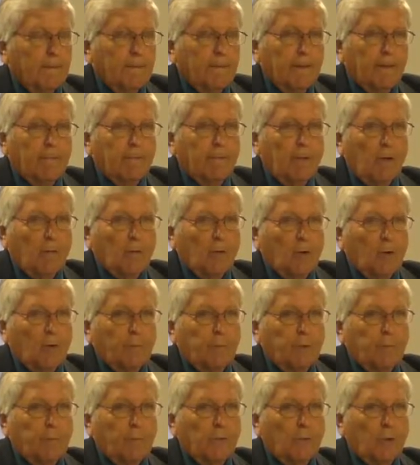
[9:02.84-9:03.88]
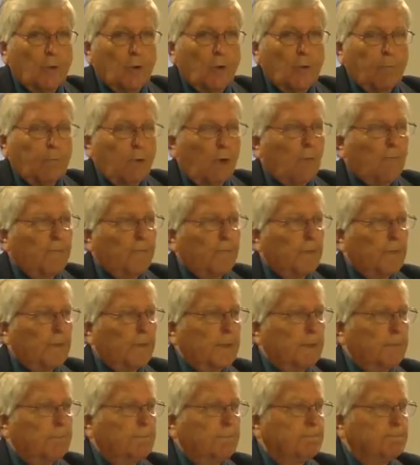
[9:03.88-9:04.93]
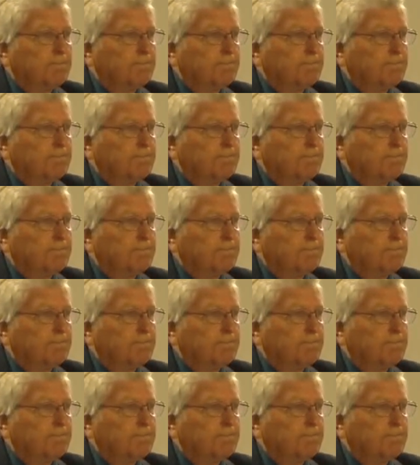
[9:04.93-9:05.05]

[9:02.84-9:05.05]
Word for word: they've gone on to be with the Lord, both of them.